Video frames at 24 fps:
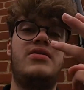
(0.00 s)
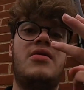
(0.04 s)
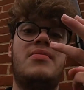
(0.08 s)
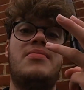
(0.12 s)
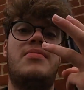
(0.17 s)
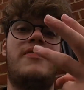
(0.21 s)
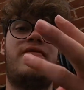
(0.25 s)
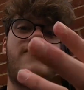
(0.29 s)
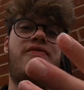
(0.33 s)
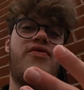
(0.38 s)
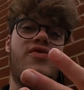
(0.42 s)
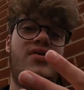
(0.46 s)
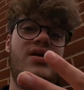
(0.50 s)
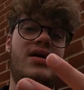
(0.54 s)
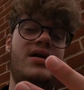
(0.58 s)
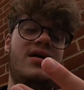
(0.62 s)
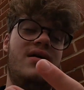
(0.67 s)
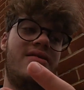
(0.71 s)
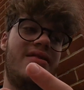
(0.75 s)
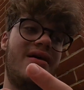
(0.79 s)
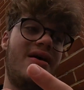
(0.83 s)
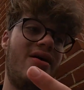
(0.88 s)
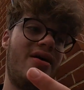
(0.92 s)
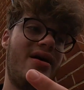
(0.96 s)
number three
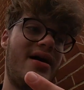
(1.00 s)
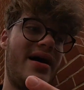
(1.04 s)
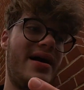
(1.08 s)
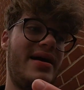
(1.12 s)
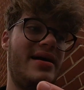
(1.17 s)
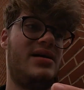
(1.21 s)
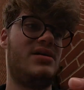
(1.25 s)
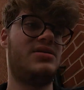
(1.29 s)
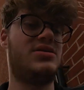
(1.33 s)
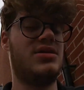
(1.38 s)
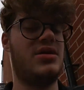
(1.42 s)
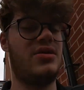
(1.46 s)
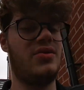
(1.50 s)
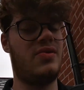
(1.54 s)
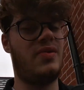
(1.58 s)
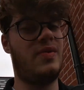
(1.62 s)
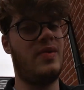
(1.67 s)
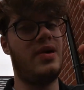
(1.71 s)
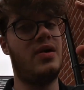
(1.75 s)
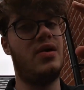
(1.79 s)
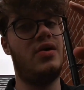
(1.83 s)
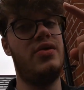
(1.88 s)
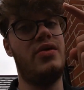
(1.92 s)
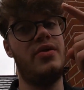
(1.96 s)
that I hate, so
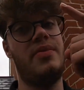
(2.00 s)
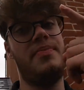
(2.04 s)
we got the